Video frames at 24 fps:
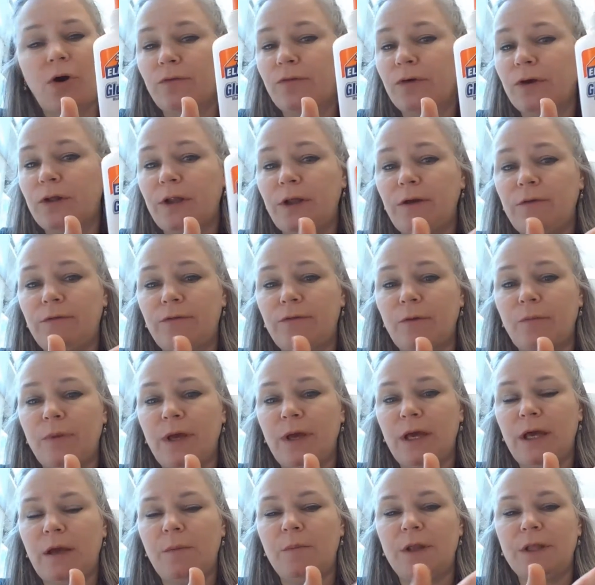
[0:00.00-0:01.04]
perfectly for
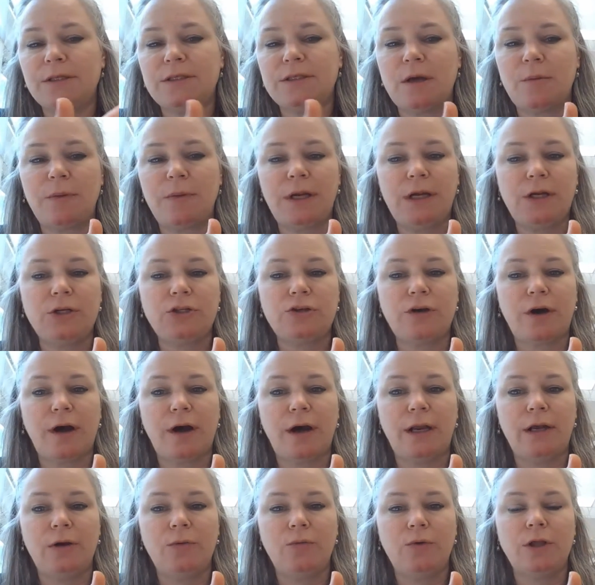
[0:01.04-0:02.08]
me, but somebody
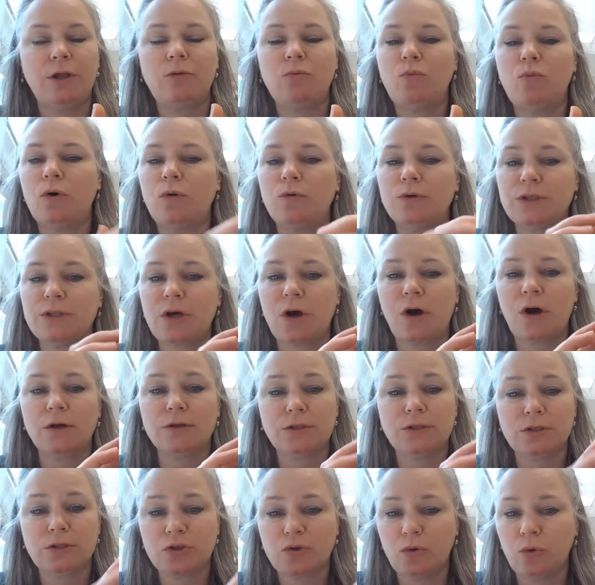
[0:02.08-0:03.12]
tried it with what was
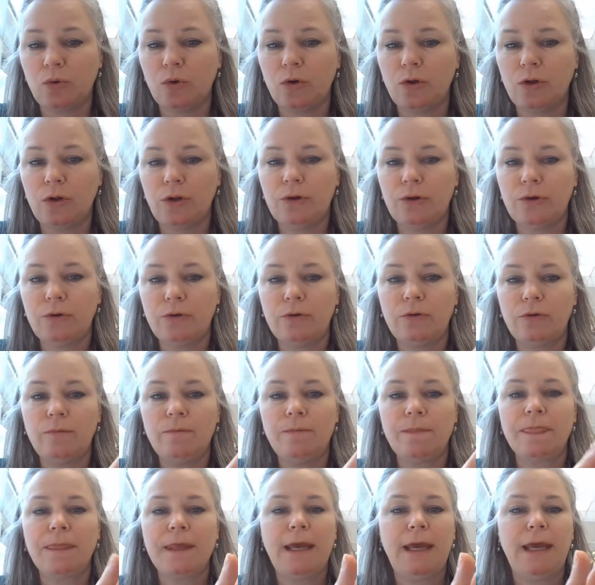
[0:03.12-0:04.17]
called school glue,
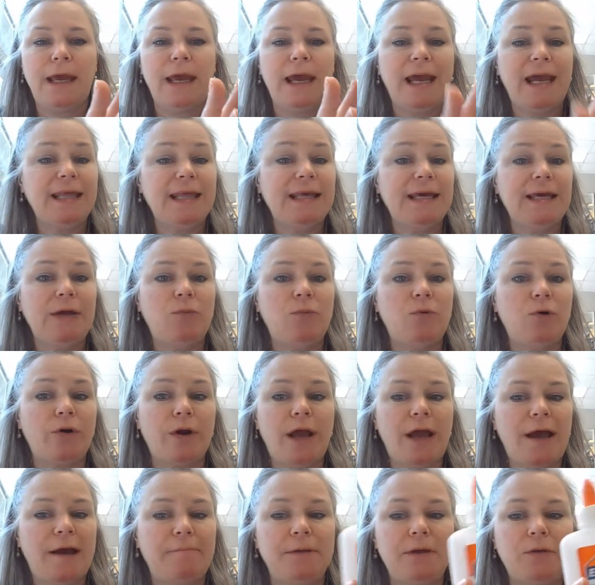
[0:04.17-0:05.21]
and they weren't
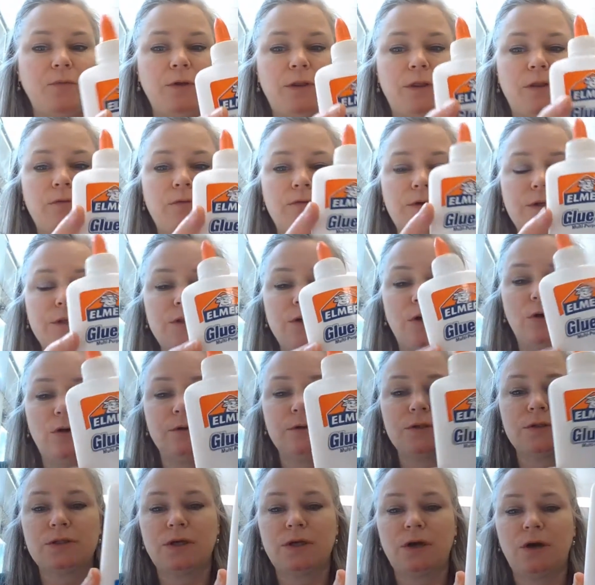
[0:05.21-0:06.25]
happy with the
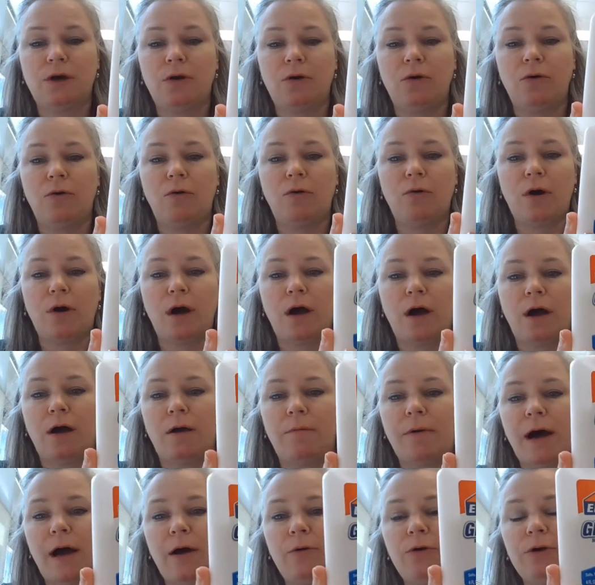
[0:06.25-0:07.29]
results. So
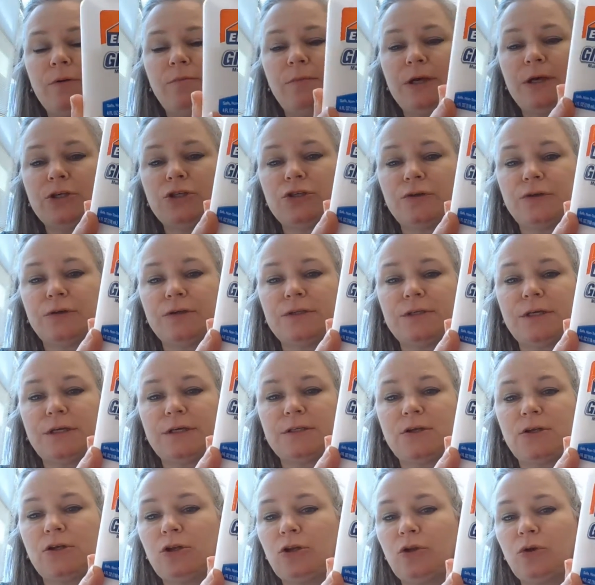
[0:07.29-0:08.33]
I would make sure it
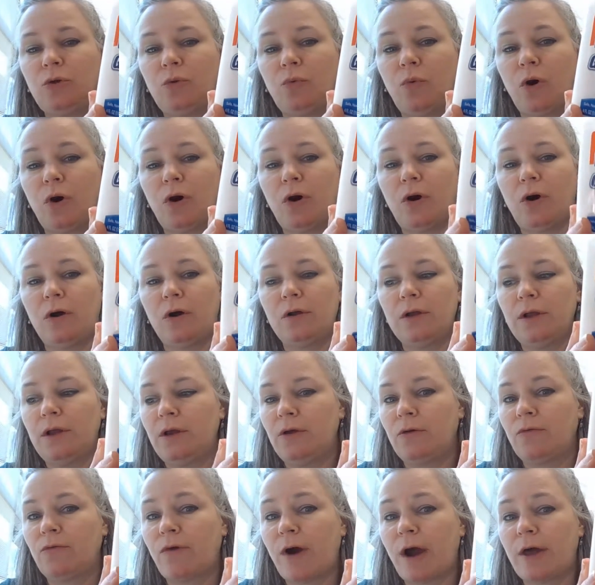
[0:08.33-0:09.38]
says glue all
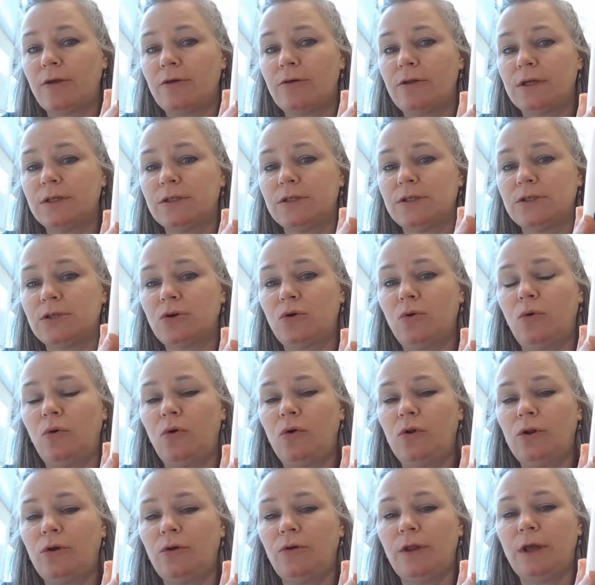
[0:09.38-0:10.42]
rather than school
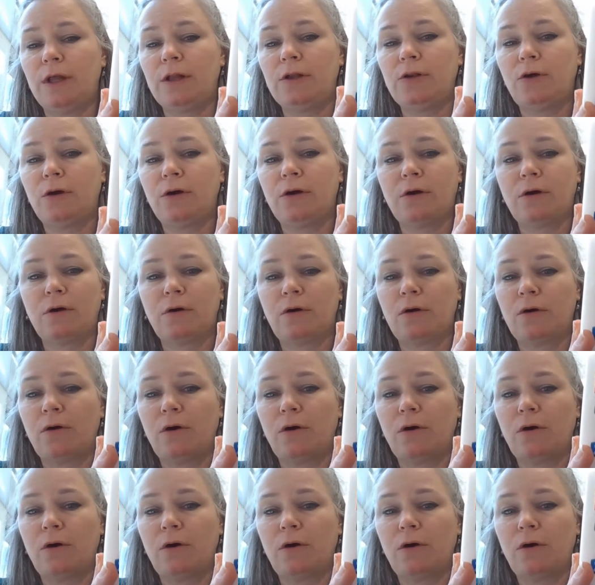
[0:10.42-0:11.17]
glue. They look